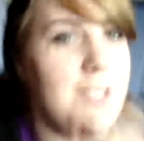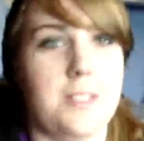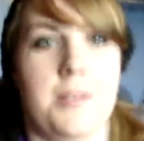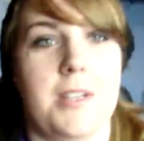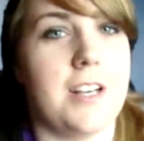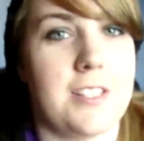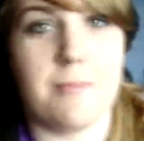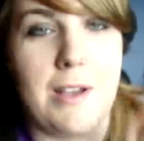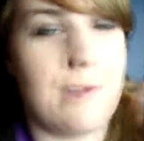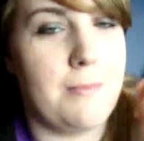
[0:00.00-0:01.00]
is going to be
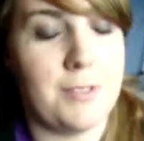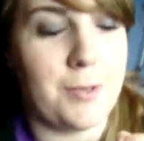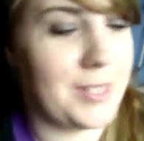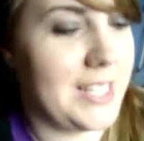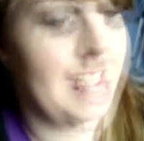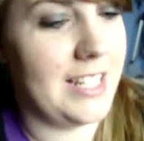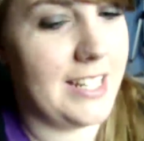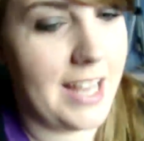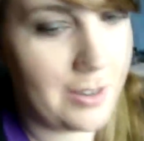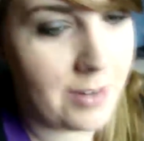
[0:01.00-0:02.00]
awesome. I'm so excited
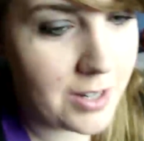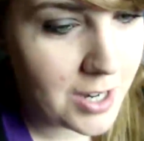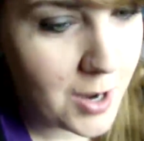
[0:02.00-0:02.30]
now.